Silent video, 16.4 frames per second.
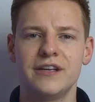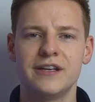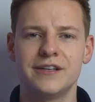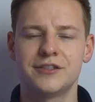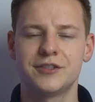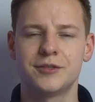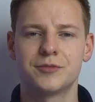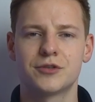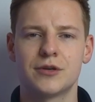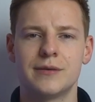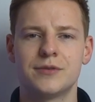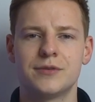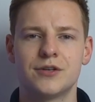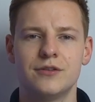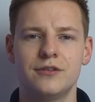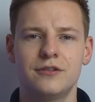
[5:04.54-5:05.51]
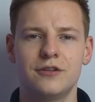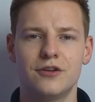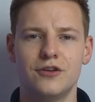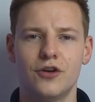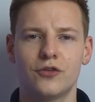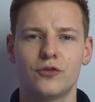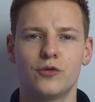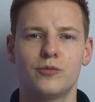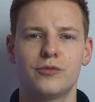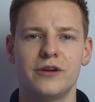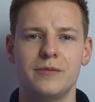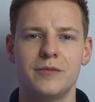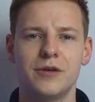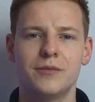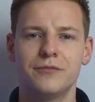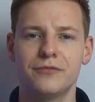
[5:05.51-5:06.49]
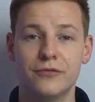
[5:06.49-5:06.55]
years subscription to Noddle
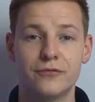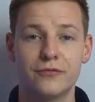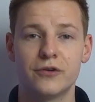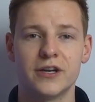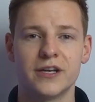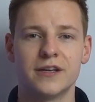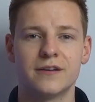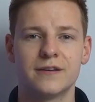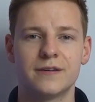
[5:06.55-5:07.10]
Premium for free.